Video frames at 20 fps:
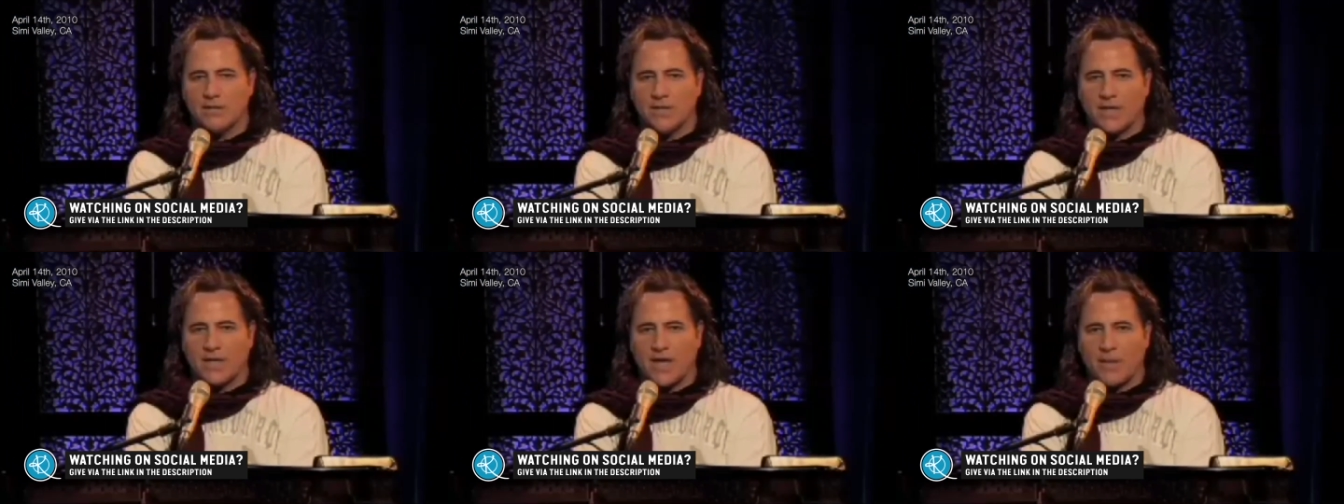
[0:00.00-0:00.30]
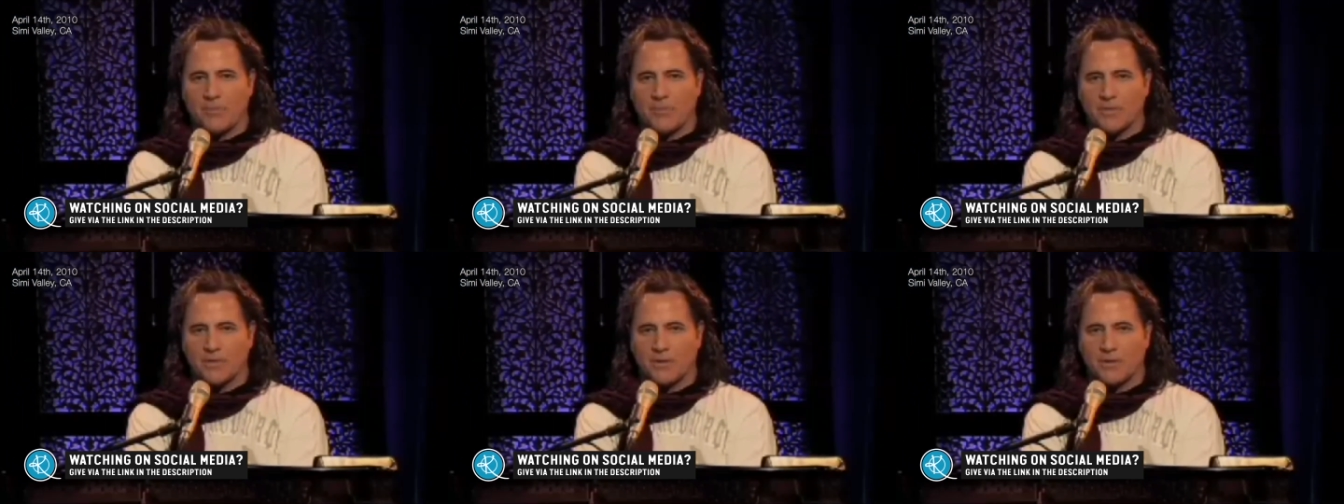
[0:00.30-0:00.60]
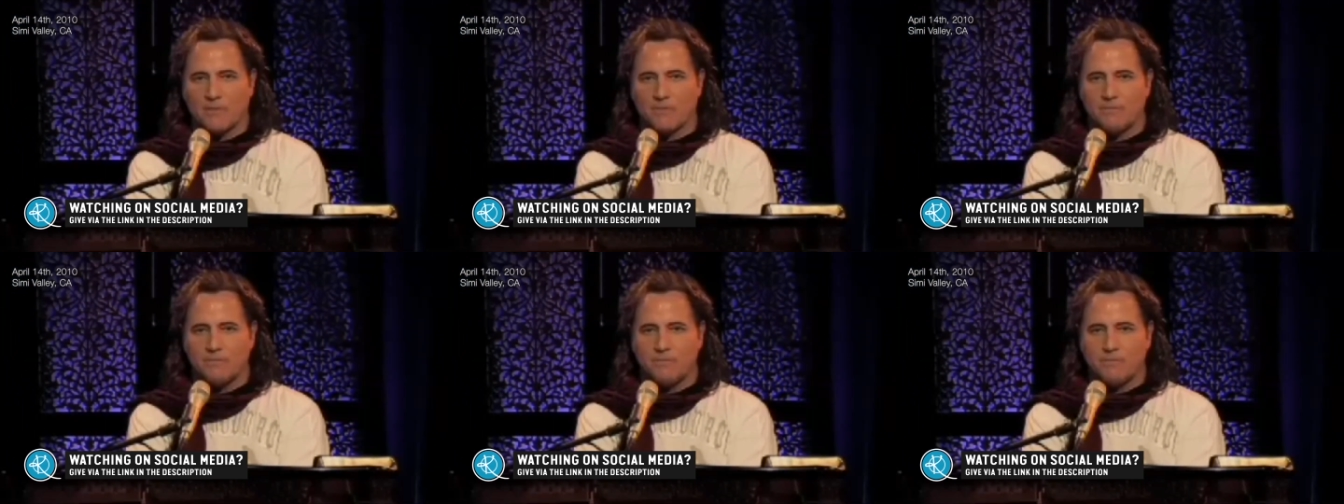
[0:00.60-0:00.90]
Capitol.
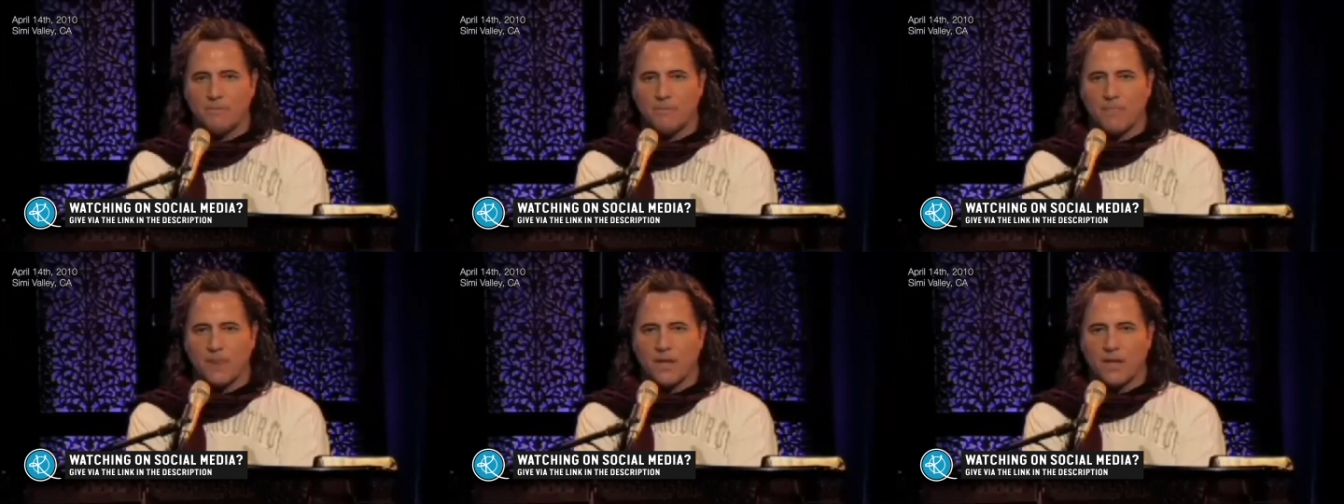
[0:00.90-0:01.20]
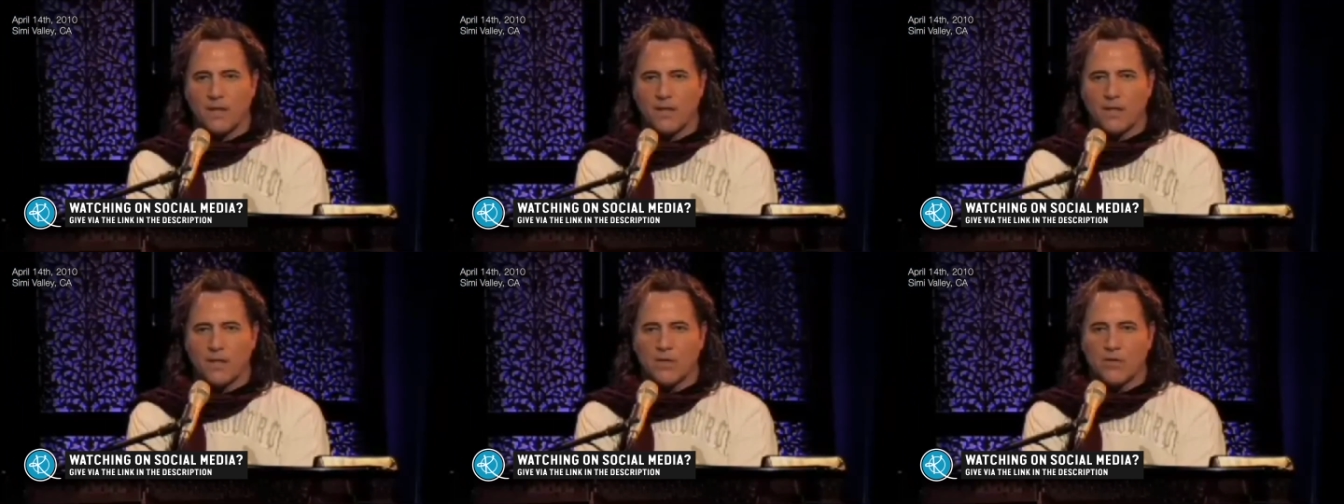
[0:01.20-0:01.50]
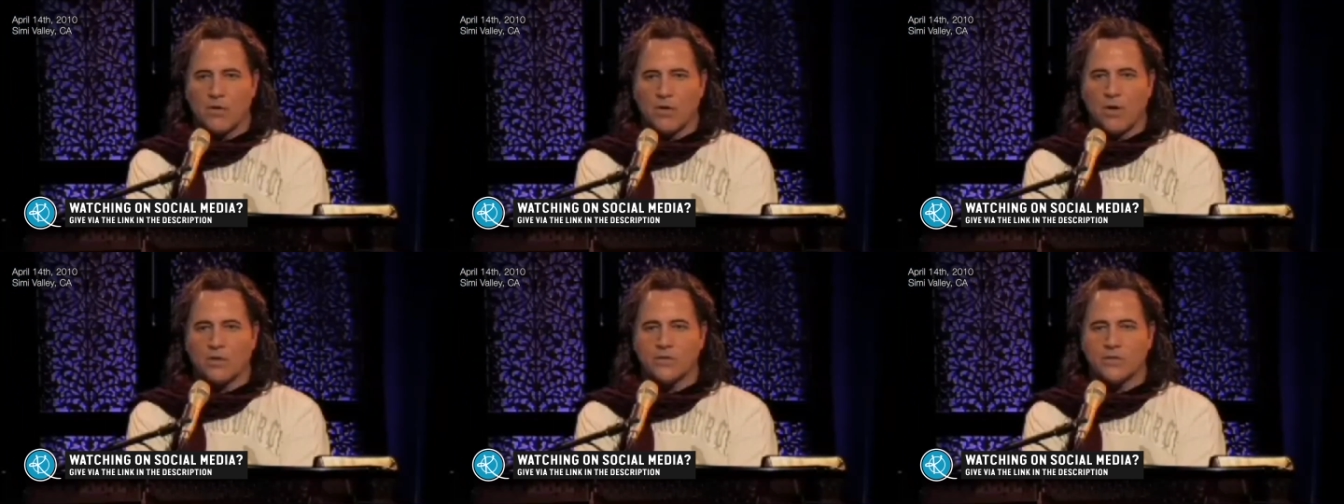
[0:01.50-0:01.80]

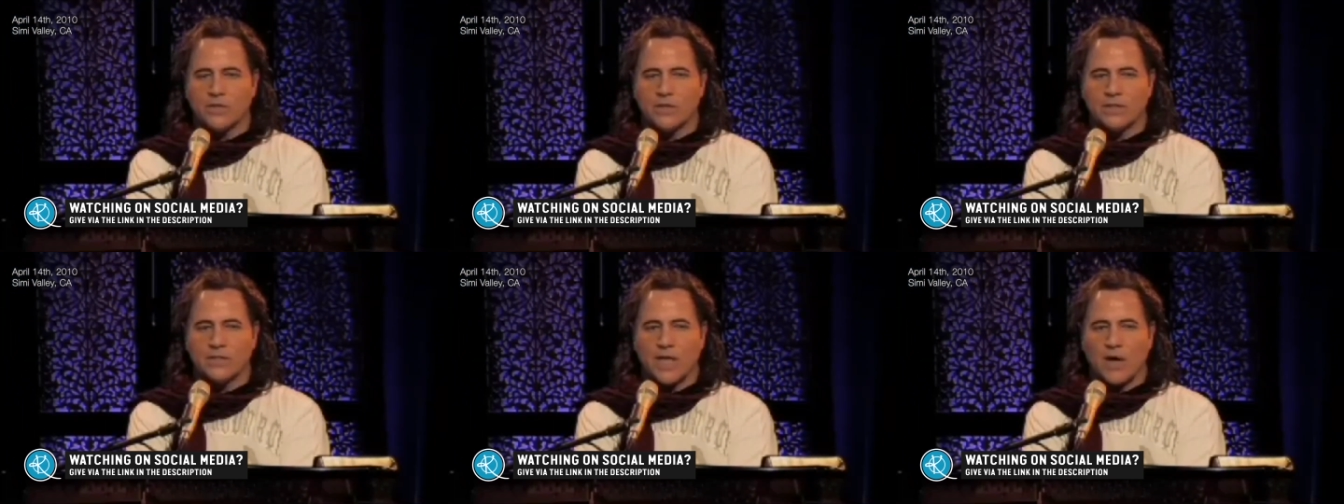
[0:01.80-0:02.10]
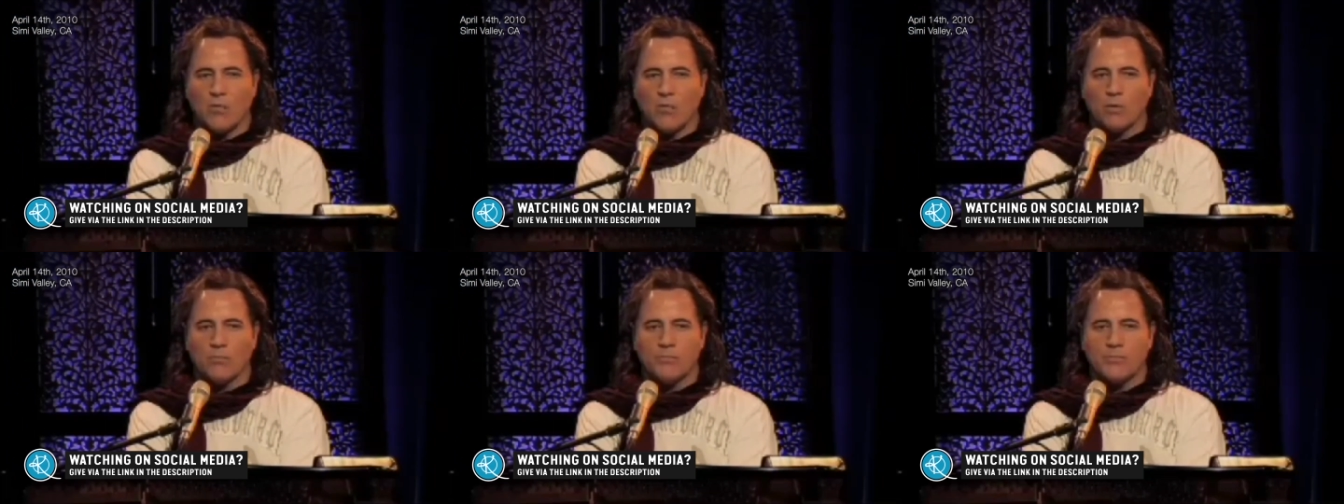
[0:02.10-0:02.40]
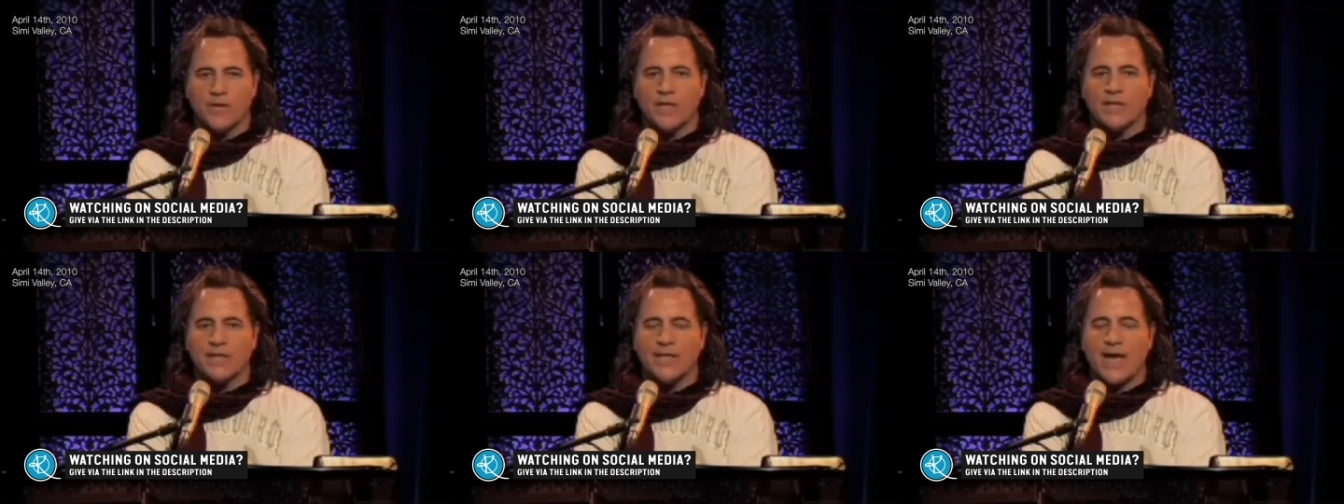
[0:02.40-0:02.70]
God says, I will bring
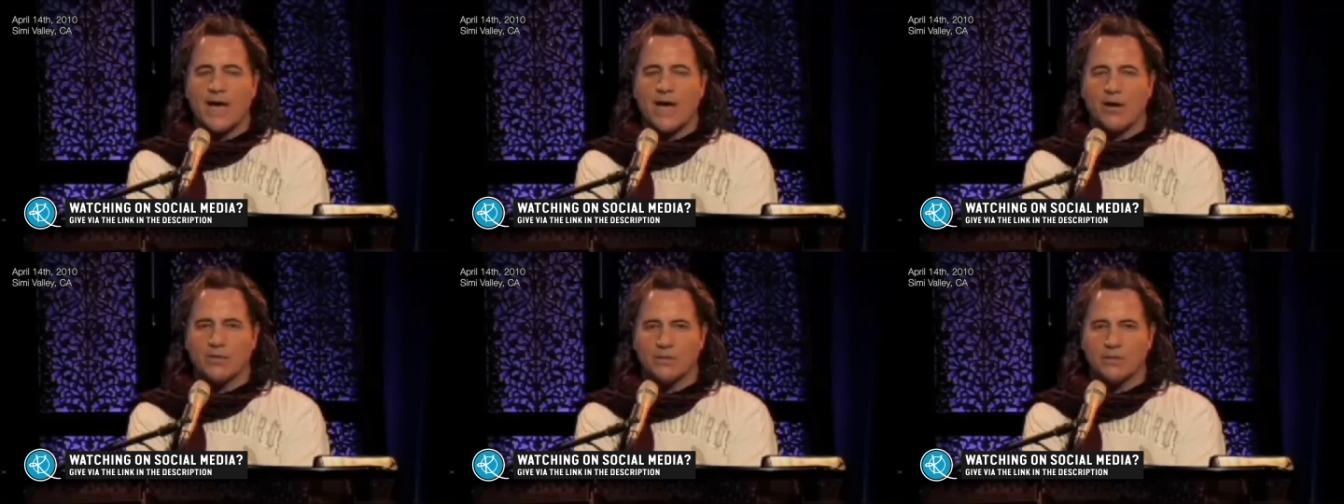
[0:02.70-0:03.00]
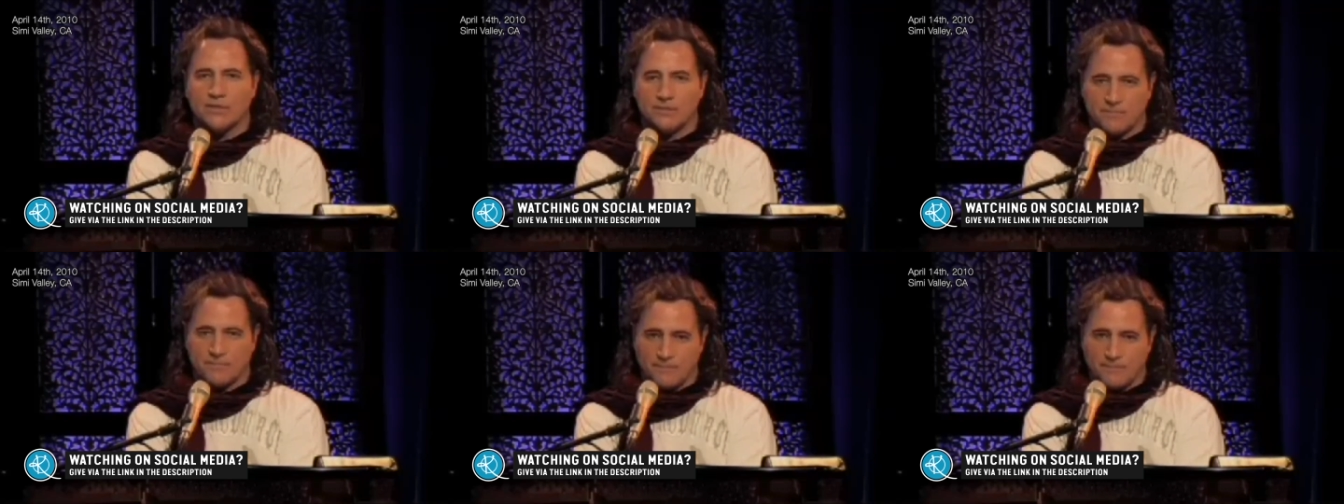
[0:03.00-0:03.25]
it out.